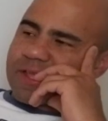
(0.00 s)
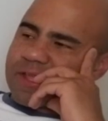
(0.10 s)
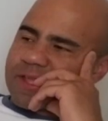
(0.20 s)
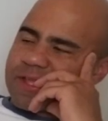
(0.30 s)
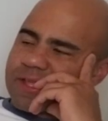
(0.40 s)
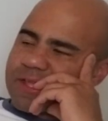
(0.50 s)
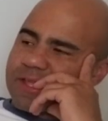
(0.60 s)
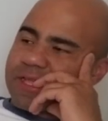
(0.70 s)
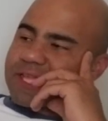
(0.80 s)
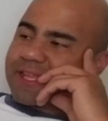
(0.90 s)

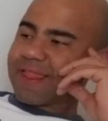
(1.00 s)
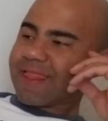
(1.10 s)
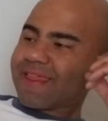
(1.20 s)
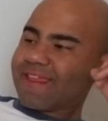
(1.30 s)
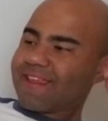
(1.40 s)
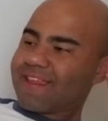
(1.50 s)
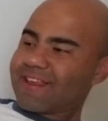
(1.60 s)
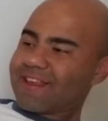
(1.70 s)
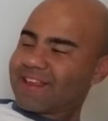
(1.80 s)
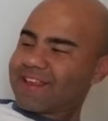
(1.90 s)

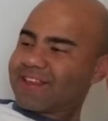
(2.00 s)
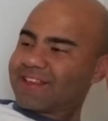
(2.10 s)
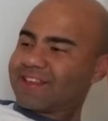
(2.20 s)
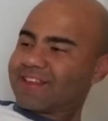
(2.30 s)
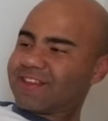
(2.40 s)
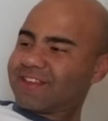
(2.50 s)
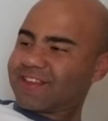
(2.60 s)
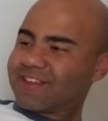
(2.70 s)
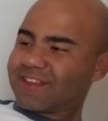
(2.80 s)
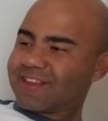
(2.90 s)

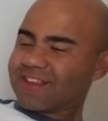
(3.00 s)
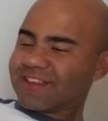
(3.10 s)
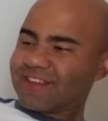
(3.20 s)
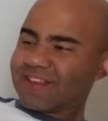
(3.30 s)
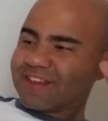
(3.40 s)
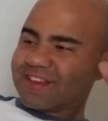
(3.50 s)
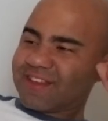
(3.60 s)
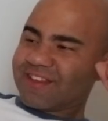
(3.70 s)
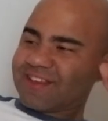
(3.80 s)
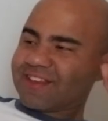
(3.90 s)

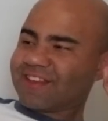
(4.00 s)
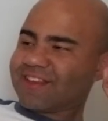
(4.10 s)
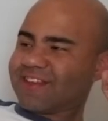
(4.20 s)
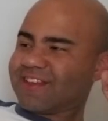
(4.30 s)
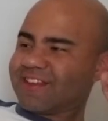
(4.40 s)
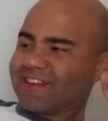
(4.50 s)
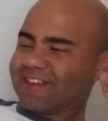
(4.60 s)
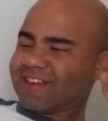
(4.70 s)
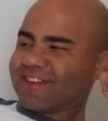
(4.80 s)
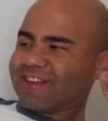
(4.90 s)

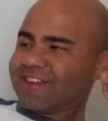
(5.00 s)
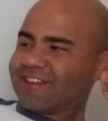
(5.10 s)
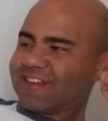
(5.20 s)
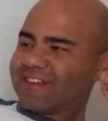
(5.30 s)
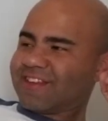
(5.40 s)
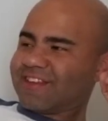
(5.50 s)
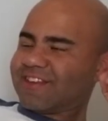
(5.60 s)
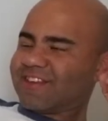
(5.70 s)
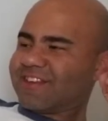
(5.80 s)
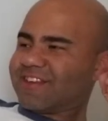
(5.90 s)

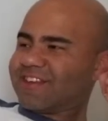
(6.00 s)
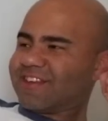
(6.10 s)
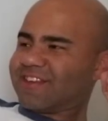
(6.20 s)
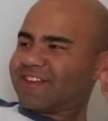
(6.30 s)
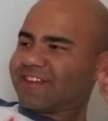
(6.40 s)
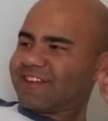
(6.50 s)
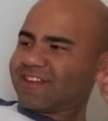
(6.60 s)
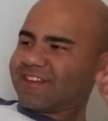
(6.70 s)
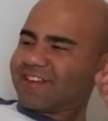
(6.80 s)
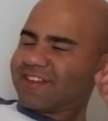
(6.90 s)

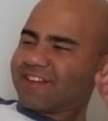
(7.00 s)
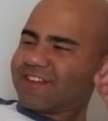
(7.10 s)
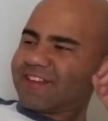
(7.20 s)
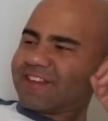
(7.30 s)
(not speaking)